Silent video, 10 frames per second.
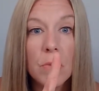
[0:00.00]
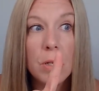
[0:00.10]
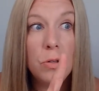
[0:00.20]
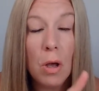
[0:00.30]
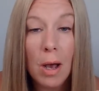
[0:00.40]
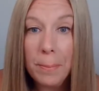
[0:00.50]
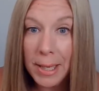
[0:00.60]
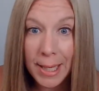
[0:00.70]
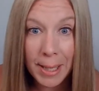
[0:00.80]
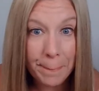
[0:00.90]
not
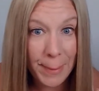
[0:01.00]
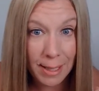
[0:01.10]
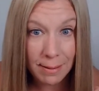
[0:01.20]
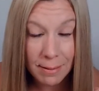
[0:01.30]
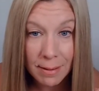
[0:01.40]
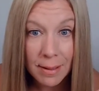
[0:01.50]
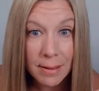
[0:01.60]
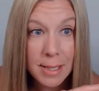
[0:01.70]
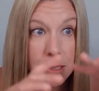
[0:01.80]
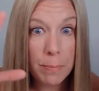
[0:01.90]
making it mean
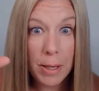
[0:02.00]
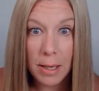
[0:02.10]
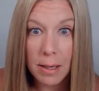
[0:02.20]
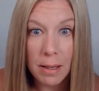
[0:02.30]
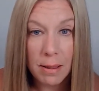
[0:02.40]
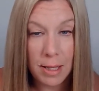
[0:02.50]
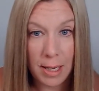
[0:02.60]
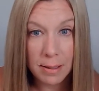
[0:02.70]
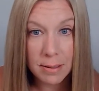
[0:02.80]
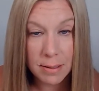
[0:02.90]
these big
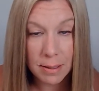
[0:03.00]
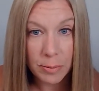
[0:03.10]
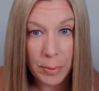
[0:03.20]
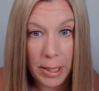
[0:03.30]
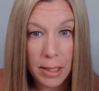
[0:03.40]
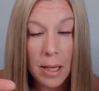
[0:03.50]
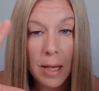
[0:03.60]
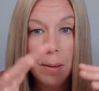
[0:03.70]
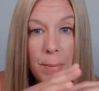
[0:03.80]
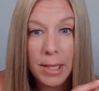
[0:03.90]
things, right?
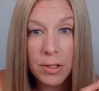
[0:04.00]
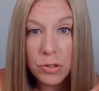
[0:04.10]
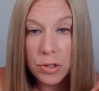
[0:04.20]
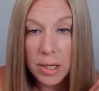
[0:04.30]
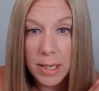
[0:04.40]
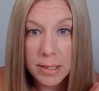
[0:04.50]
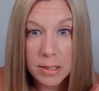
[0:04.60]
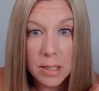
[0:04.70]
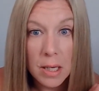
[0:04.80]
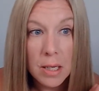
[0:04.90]
Making sure
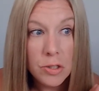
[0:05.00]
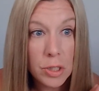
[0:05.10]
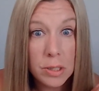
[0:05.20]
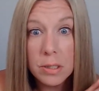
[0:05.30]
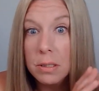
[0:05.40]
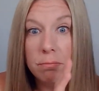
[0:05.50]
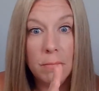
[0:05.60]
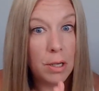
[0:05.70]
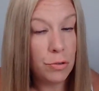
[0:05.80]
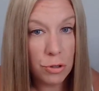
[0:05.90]
it's just
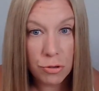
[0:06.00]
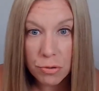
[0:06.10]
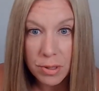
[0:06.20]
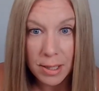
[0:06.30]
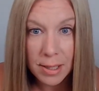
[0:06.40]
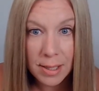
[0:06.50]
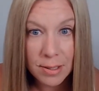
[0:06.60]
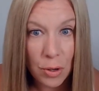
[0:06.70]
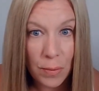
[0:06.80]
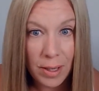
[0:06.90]
a neutral thing that is
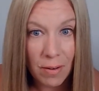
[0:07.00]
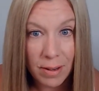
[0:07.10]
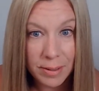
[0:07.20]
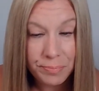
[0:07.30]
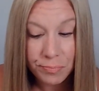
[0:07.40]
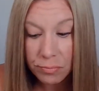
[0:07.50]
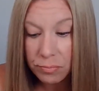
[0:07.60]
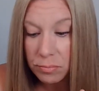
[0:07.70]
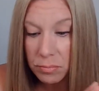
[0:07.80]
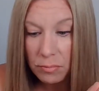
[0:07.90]
going on
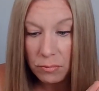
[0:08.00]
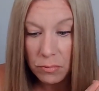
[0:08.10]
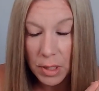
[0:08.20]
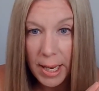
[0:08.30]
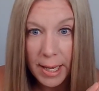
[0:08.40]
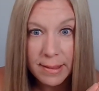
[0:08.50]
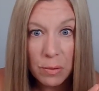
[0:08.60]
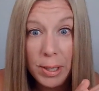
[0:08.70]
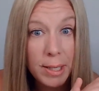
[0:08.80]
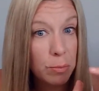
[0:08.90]
and
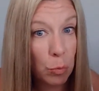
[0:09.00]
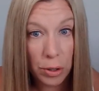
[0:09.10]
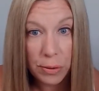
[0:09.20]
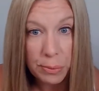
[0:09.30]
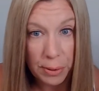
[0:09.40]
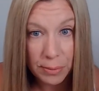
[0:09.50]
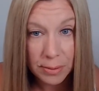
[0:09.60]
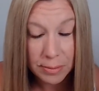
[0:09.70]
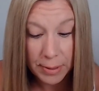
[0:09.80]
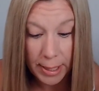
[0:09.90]
that we can work through,
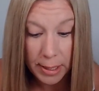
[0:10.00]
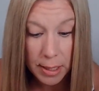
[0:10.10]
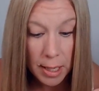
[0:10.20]
right?